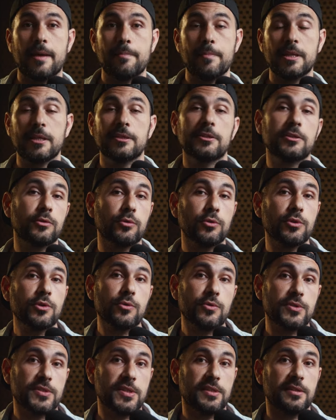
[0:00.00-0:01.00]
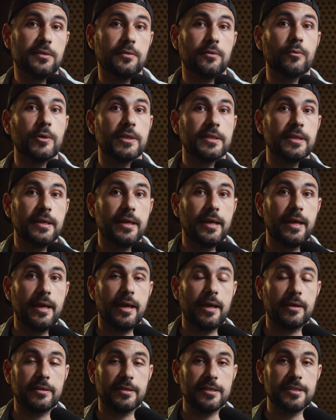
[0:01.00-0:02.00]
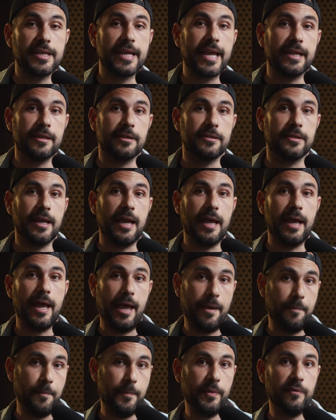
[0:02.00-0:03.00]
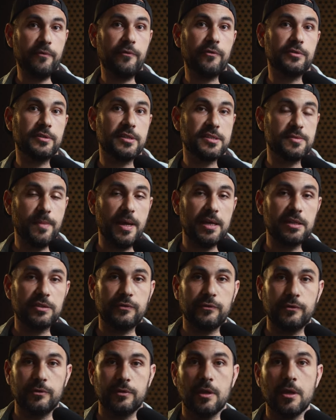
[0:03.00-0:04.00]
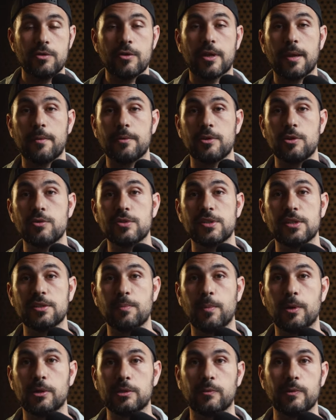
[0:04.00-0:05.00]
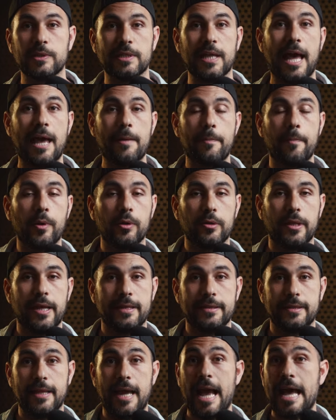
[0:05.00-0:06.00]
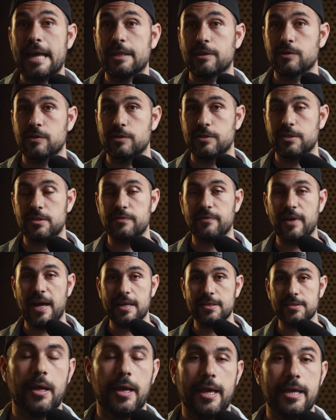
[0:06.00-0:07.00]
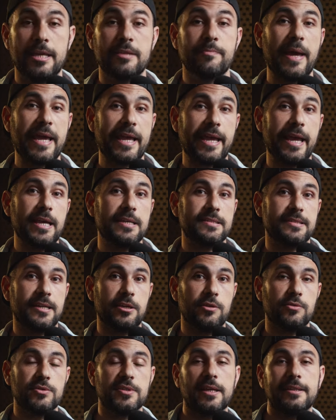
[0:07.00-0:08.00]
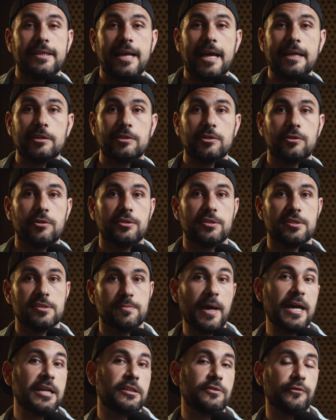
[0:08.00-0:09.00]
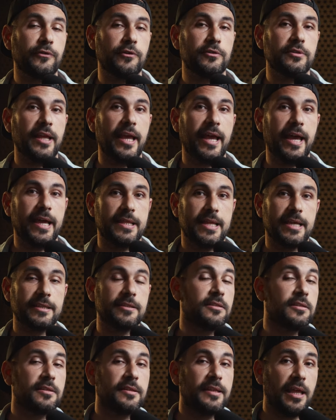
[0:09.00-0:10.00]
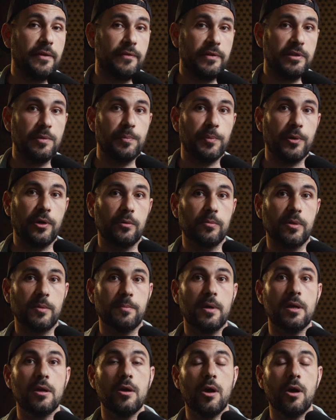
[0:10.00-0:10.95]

ability to use it with a dedicated app for the smartphone. You can use it both with Apple and Android devices. In my case, I use an Android smartphone and I didn't have any problem